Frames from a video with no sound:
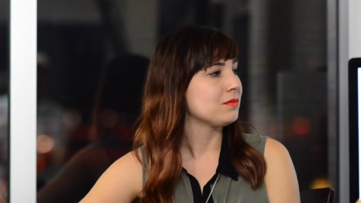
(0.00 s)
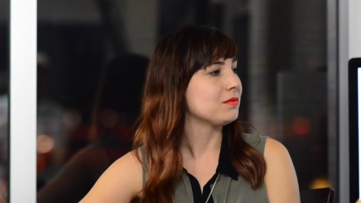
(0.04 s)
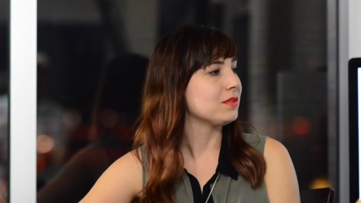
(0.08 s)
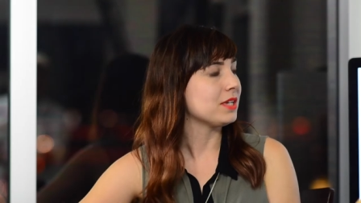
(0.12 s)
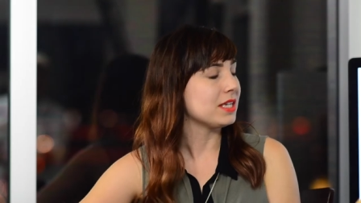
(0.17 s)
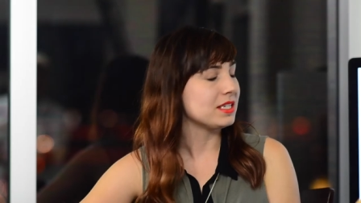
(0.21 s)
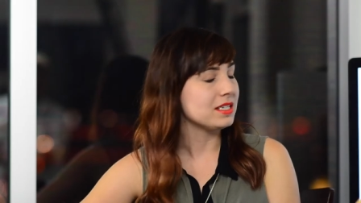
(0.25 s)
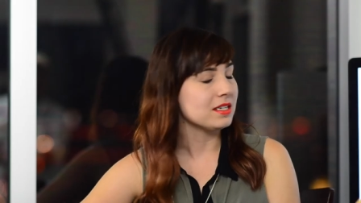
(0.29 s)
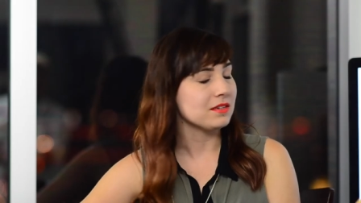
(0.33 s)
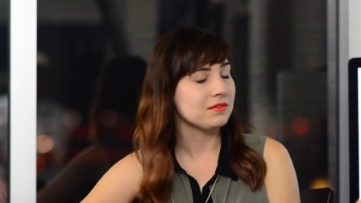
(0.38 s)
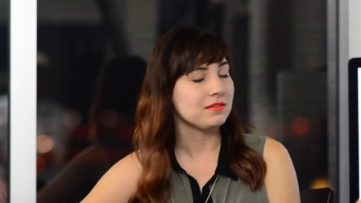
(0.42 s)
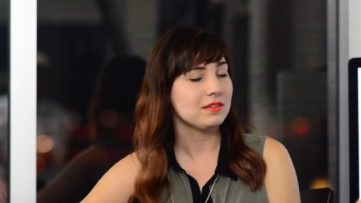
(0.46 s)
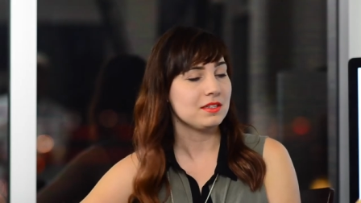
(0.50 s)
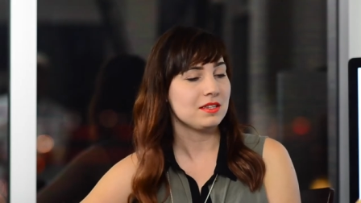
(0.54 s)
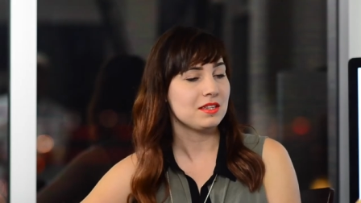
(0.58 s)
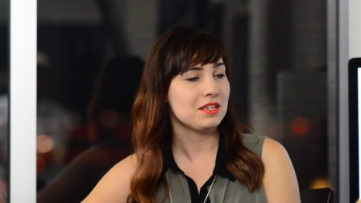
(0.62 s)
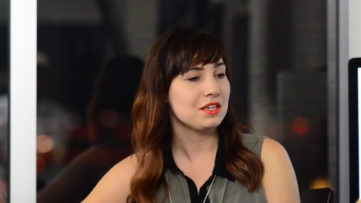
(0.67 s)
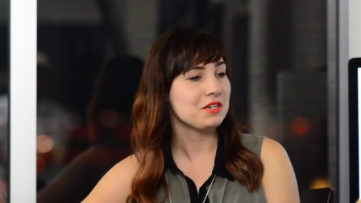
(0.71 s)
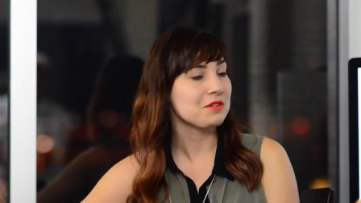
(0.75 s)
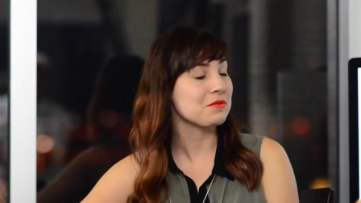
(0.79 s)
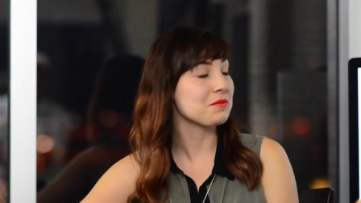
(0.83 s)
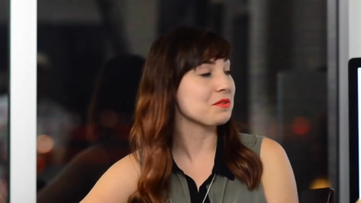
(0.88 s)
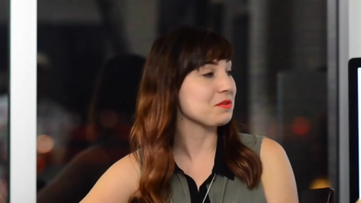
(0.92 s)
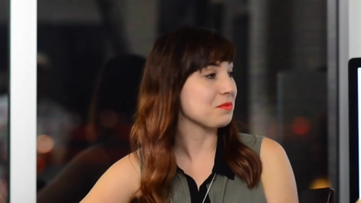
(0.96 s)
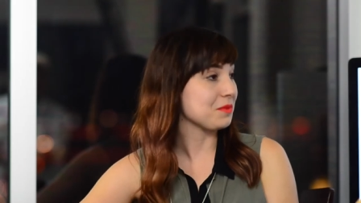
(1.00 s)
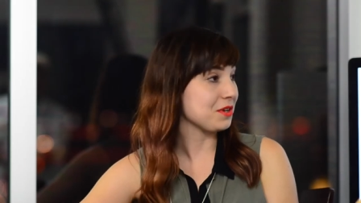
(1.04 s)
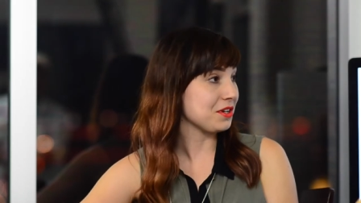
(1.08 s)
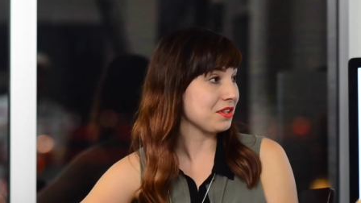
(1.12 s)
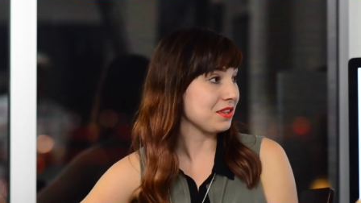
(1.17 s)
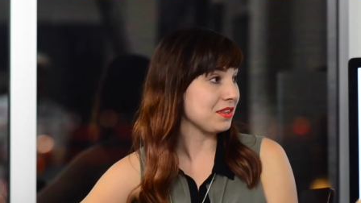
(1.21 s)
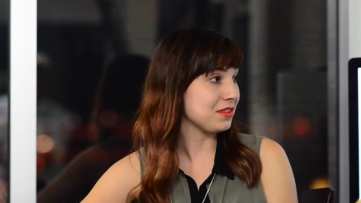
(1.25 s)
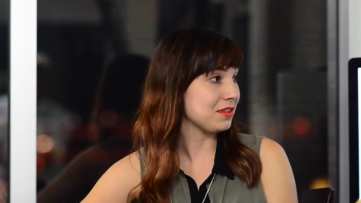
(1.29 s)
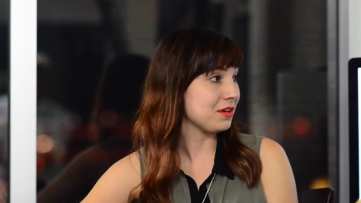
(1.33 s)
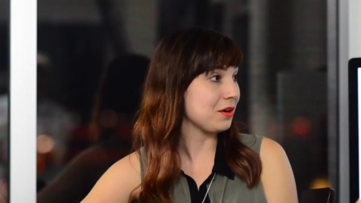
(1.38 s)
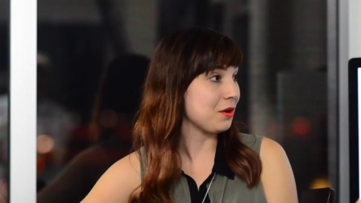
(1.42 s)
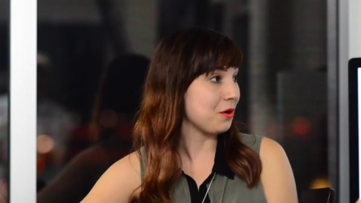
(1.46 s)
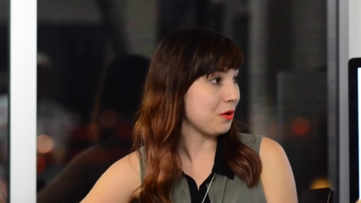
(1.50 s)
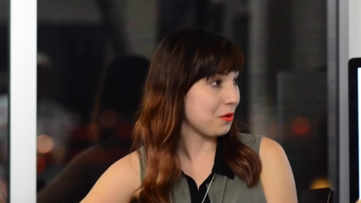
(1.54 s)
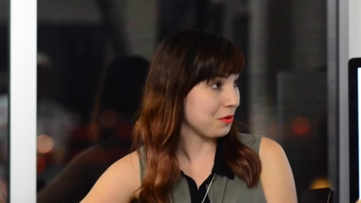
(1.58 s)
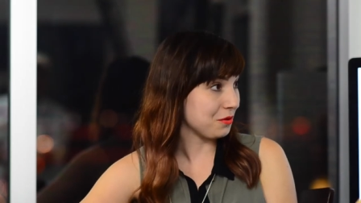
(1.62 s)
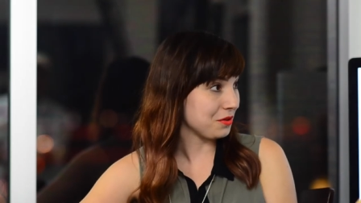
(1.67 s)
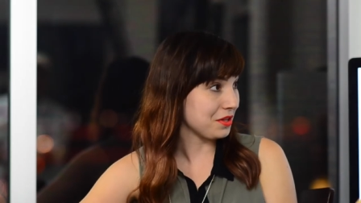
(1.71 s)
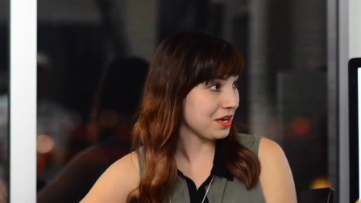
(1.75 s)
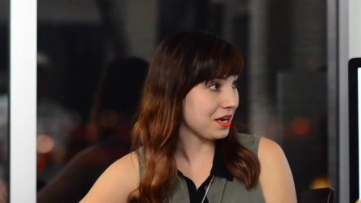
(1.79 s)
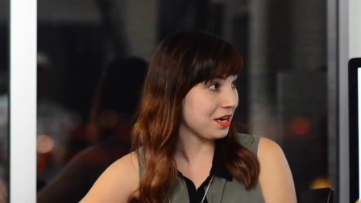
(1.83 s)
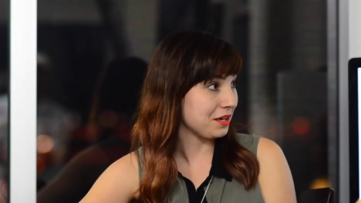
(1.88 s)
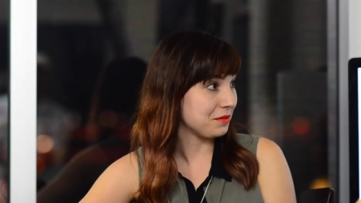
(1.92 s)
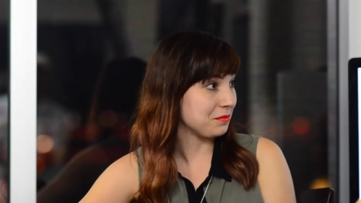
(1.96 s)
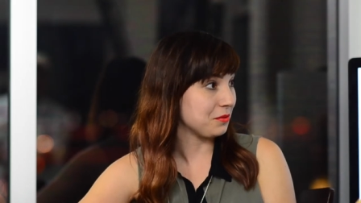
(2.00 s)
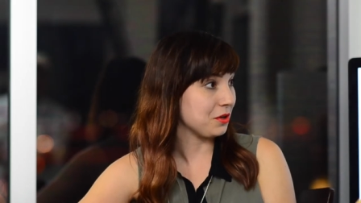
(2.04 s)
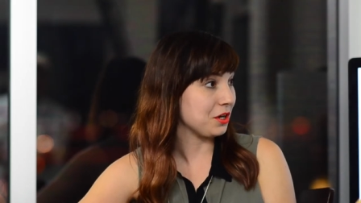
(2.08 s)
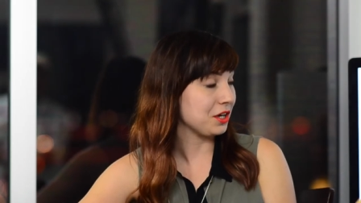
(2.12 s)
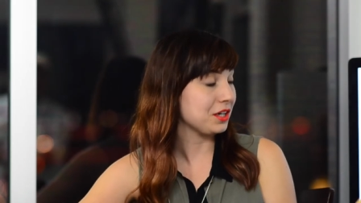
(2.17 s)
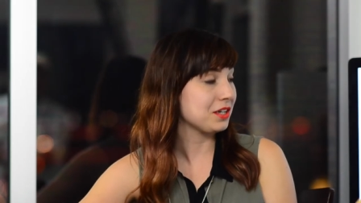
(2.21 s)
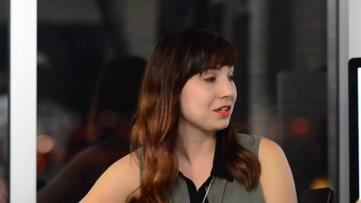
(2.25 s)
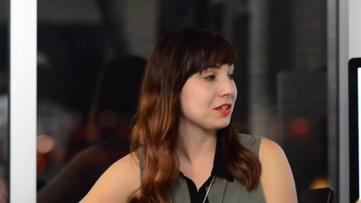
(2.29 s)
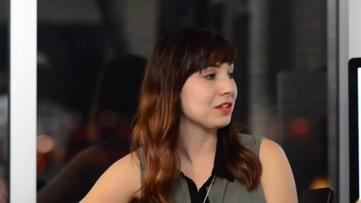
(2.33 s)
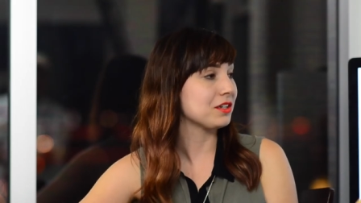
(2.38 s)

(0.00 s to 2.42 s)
Well, I definitely think yeah. it was with all the hard work.